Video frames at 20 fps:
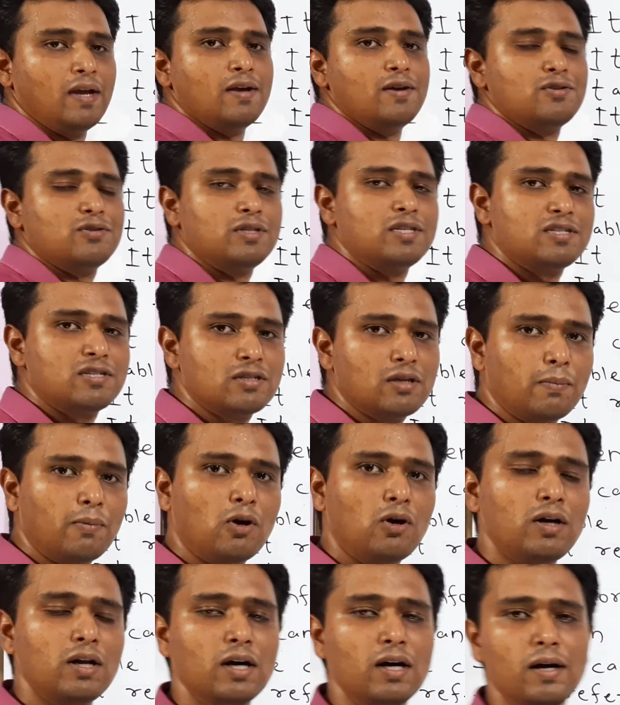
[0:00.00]
So this is
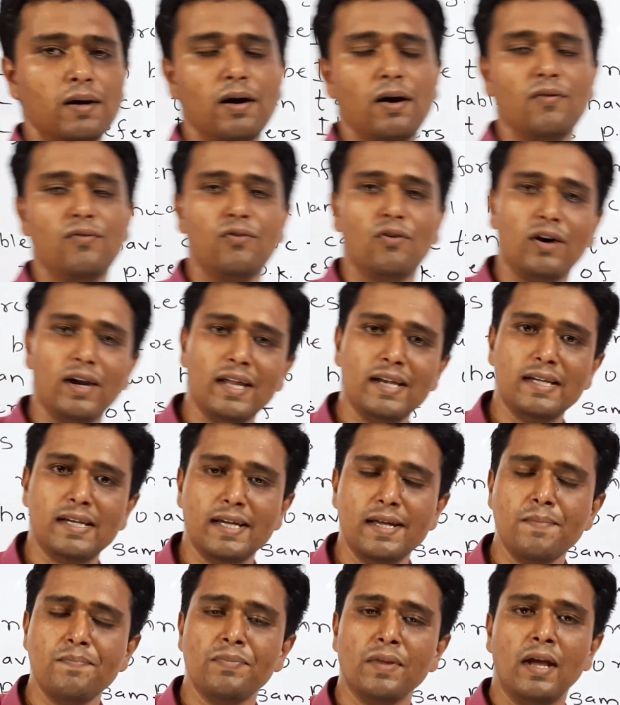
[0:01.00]
about a foreign
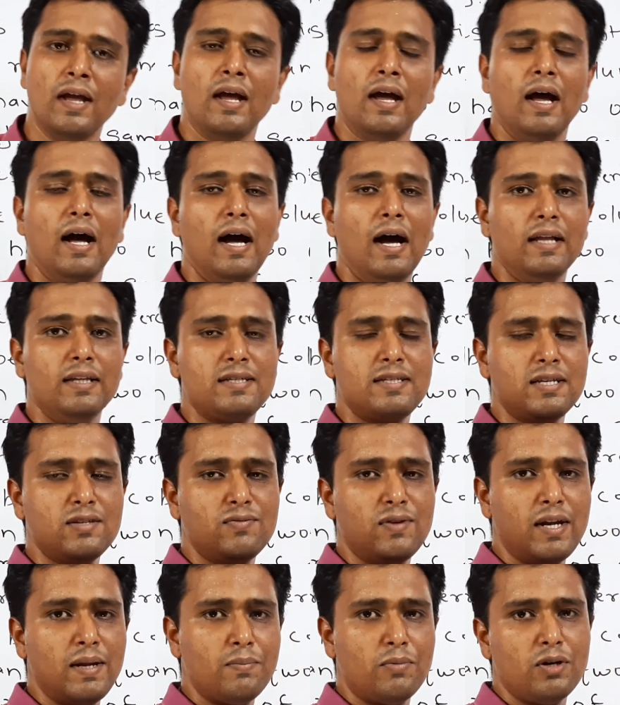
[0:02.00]
key. This is
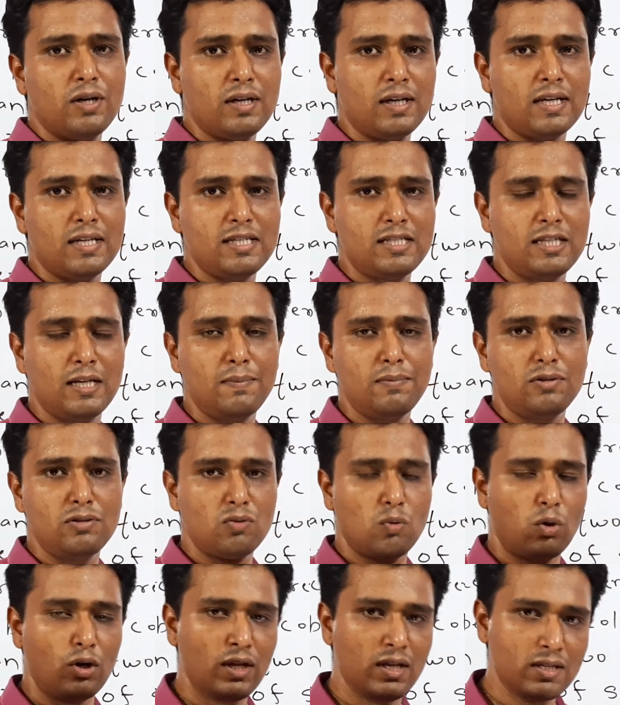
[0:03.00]
very important concept. So
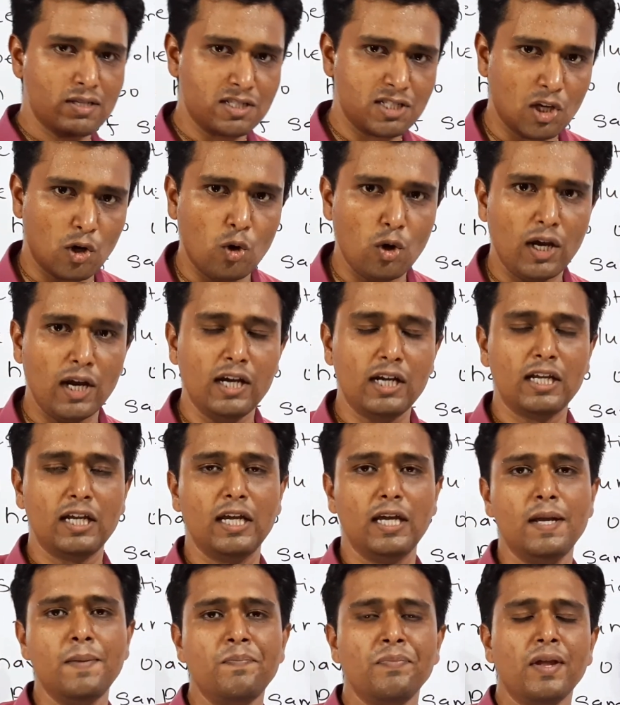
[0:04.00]
what is surrogate
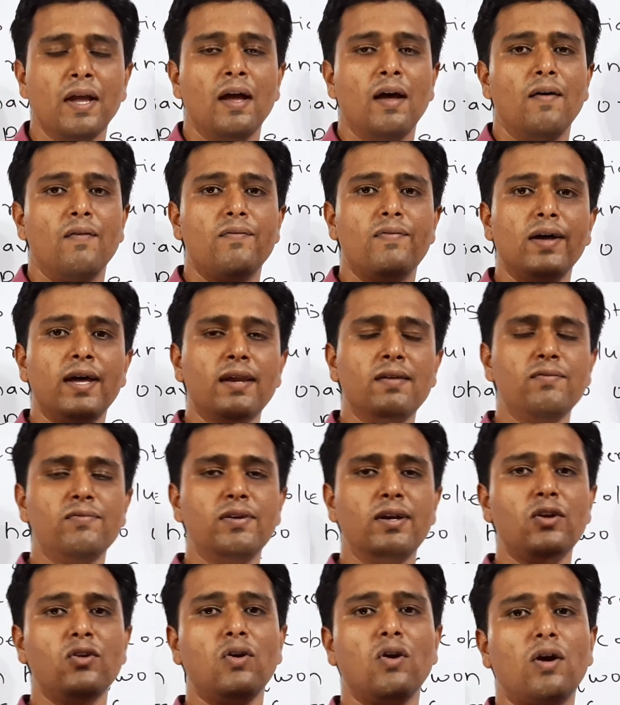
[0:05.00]
key? When
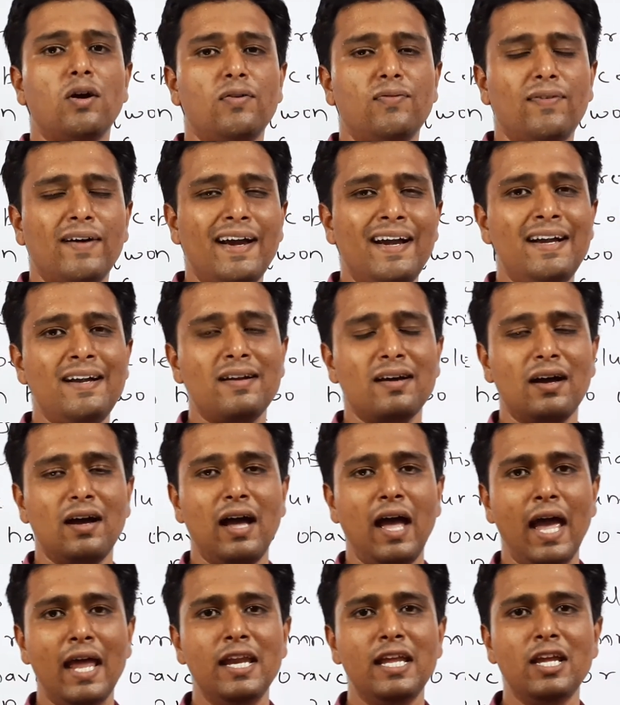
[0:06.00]
we do not find
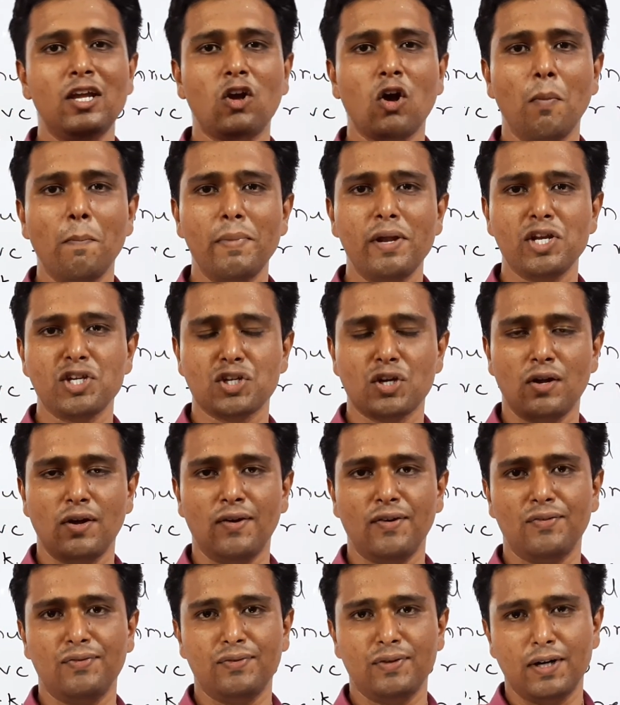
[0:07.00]
any combination
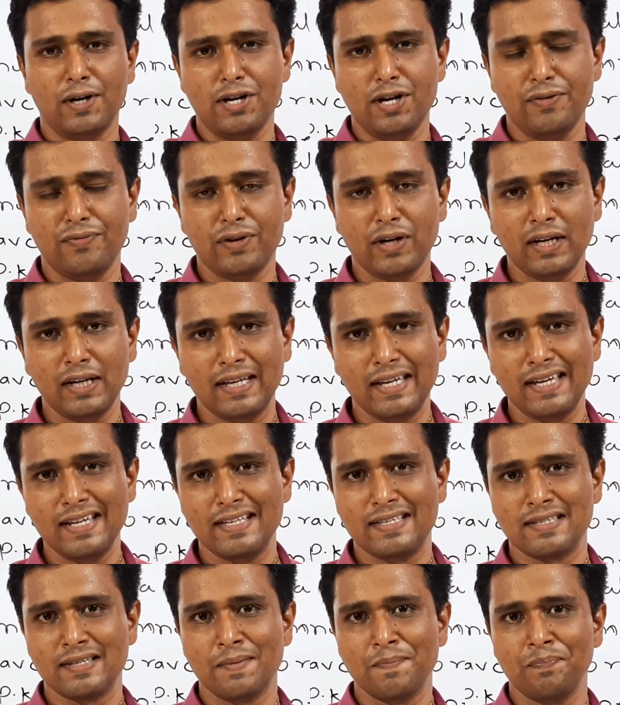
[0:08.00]
of different
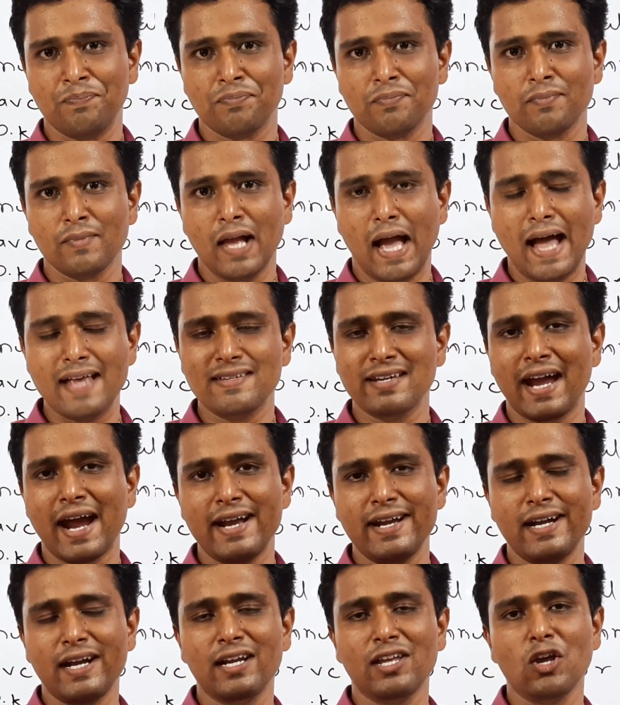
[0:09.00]
keys as a
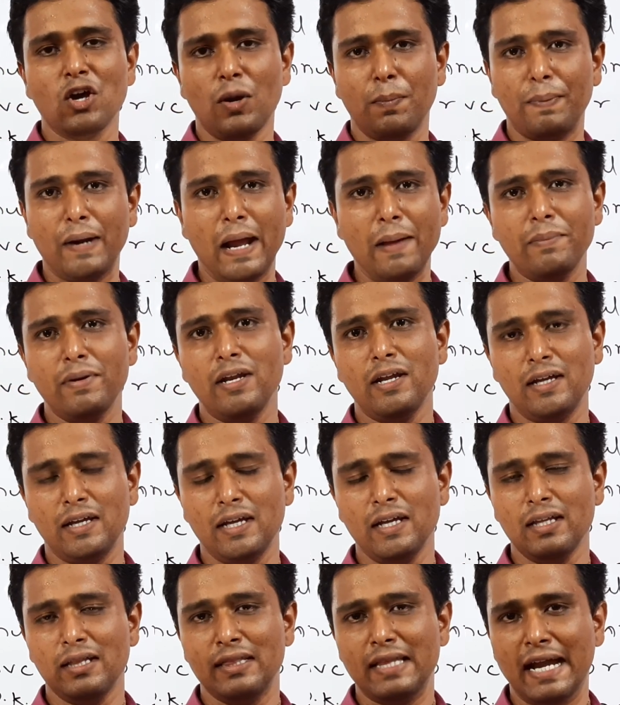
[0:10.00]
candidate key or primary
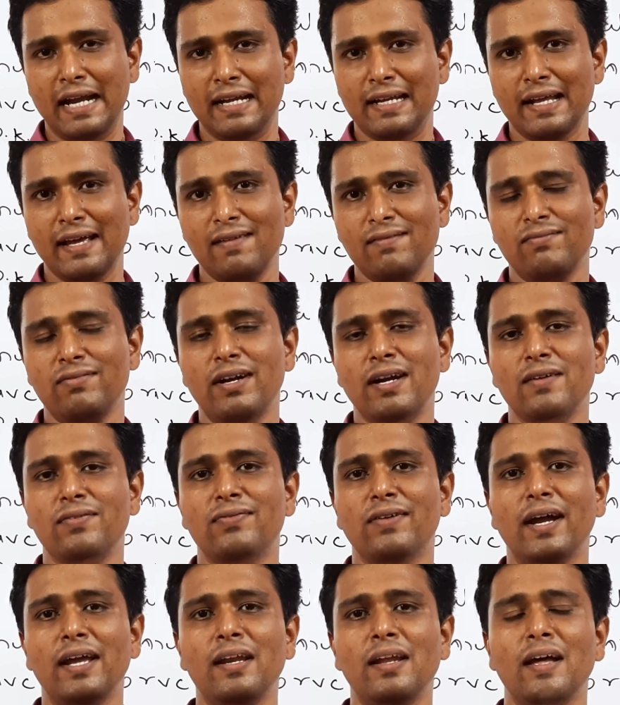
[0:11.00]
key, that time we
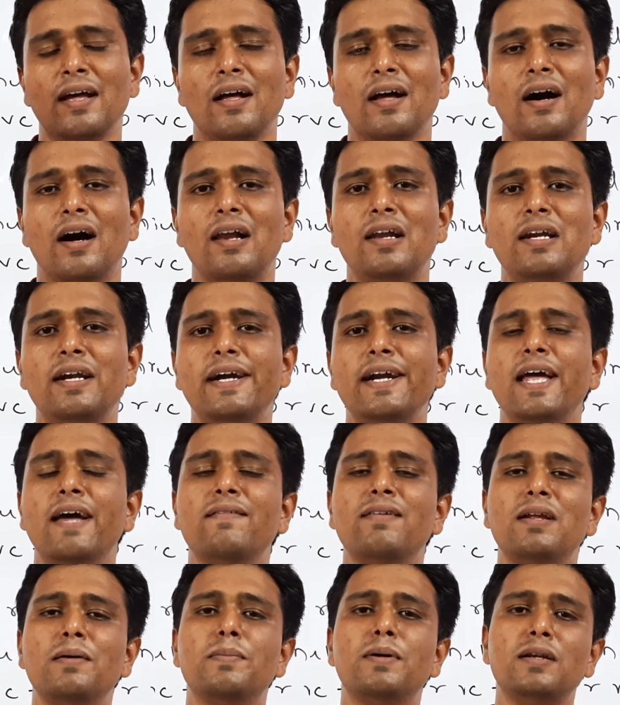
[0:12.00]
define already
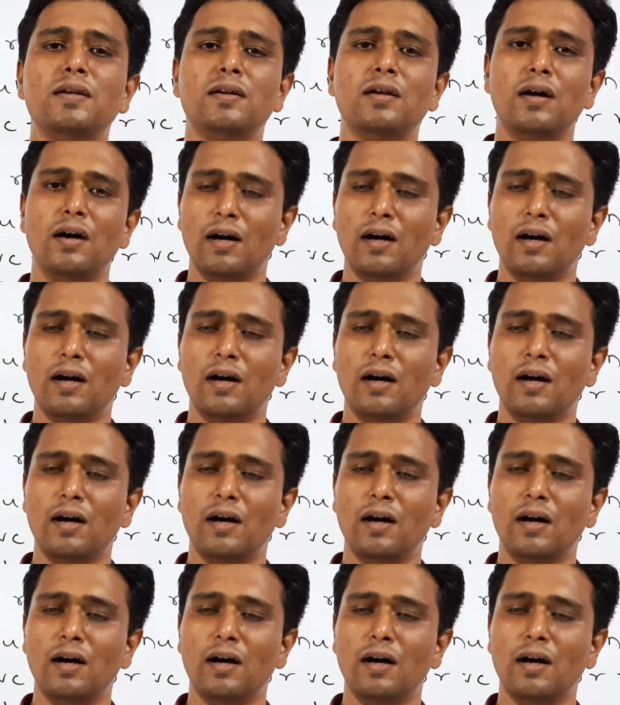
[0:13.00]
available